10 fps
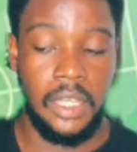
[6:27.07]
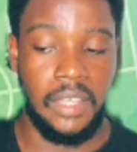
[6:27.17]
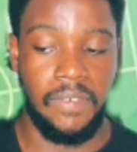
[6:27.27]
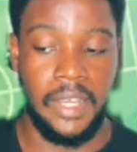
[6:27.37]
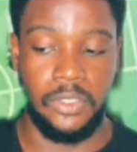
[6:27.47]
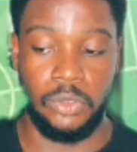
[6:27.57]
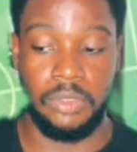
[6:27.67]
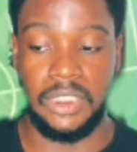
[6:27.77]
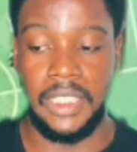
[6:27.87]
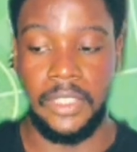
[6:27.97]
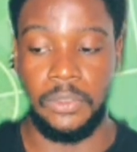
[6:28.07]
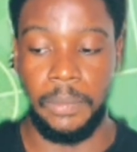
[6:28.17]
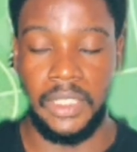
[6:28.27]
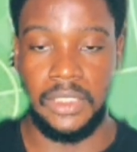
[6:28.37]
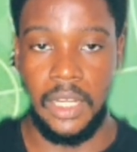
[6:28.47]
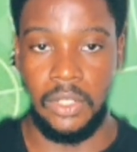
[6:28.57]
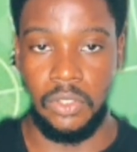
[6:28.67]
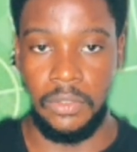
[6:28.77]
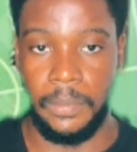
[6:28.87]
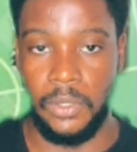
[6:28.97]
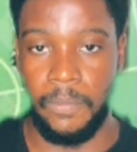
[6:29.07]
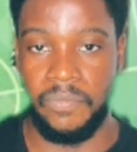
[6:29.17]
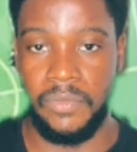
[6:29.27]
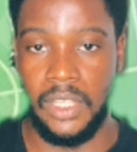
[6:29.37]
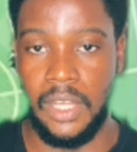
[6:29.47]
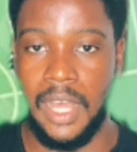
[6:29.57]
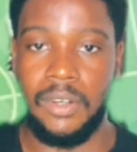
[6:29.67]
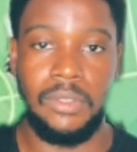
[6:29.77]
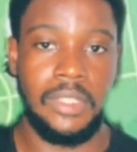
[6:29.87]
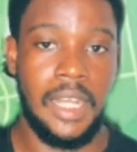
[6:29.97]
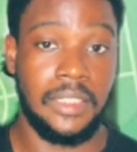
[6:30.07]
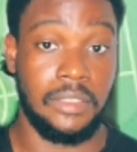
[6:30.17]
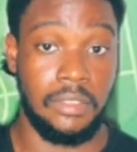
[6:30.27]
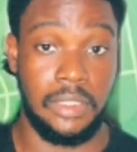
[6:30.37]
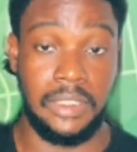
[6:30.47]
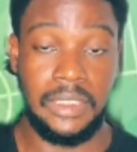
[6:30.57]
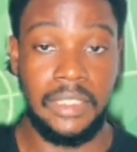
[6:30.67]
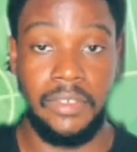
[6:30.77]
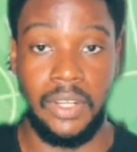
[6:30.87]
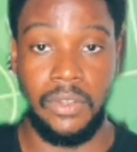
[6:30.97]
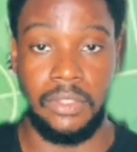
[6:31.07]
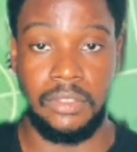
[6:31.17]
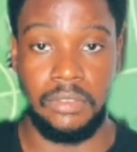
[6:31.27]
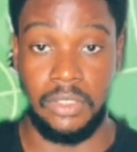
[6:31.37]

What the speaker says: if I do decide to bench Arnold, but Arnold has a decent record,